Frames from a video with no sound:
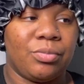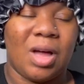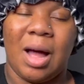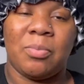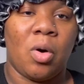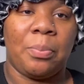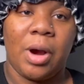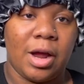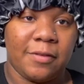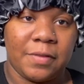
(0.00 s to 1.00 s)
I'm not
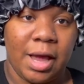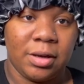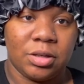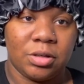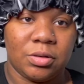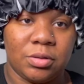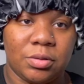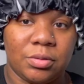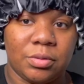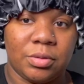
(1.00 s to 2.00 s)
proud of that.
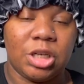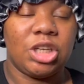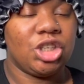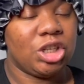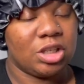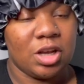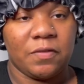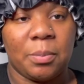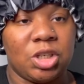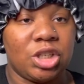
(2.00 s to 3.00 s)
She deserved
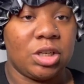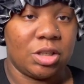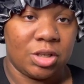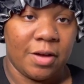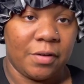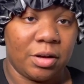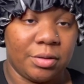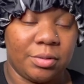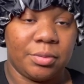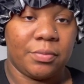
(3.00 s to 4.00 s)
it, but she didn't deserve it.
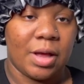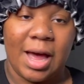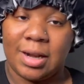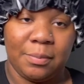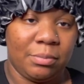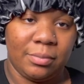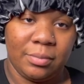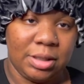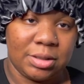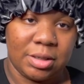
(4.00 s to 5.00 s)
I didn't
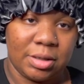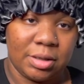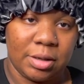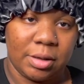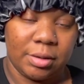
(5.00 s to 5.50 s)
mean to